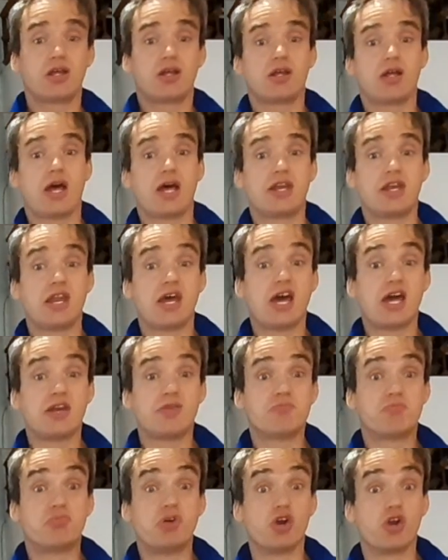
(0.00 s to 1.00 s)
And then
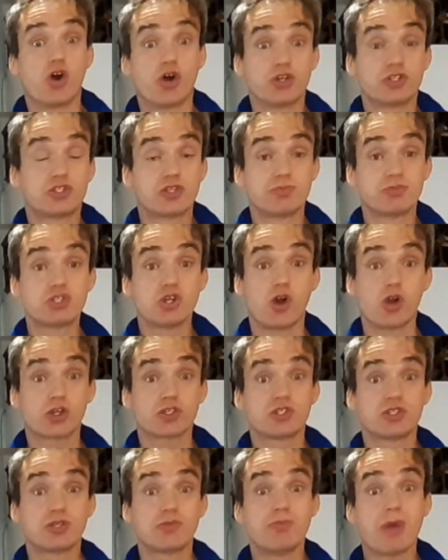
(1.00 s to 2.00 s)
put on some
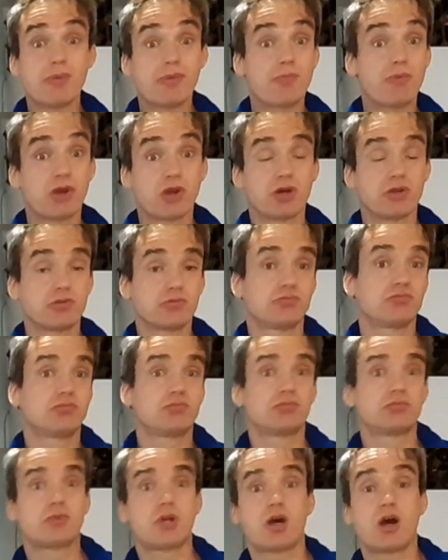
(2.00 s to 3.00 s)
socks. Maybe put on
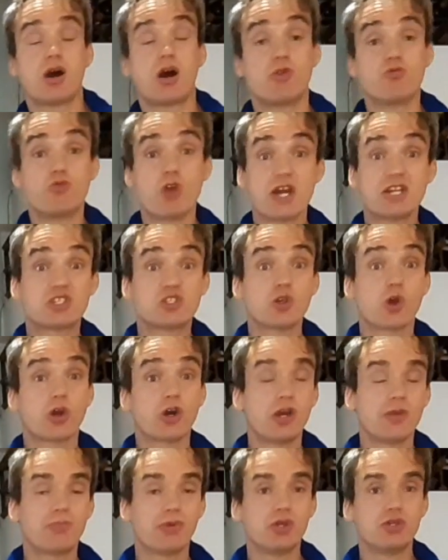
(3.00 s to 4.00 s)
a red sock and
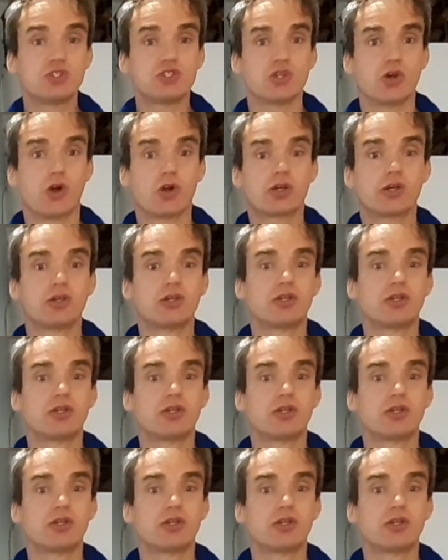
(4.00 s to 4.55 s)
a blue sock.